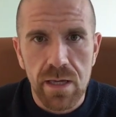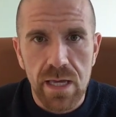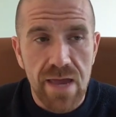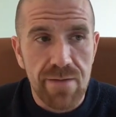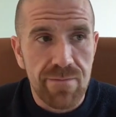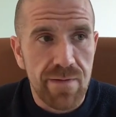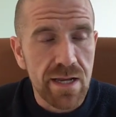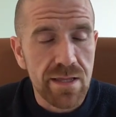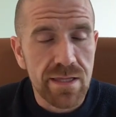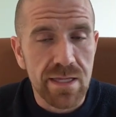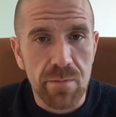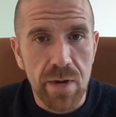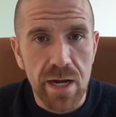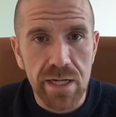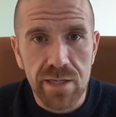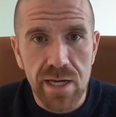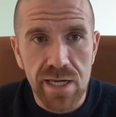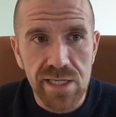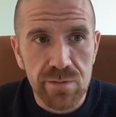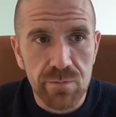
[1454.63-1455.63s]
If anything, Mike
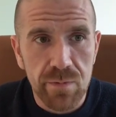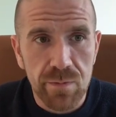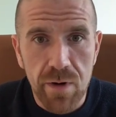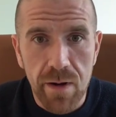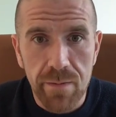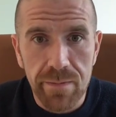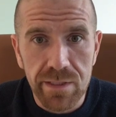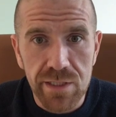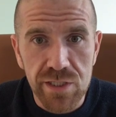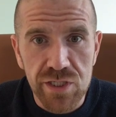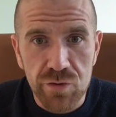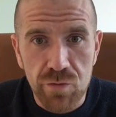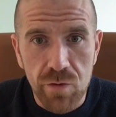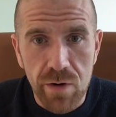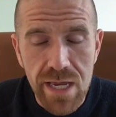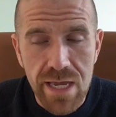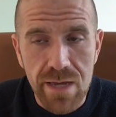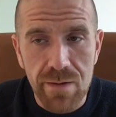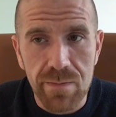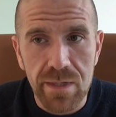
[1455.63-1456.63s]
Tyson would probably
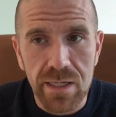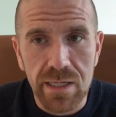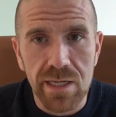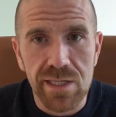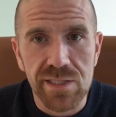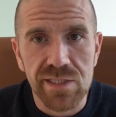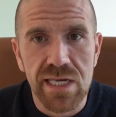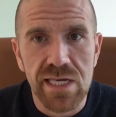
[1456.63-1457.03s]
destroy him because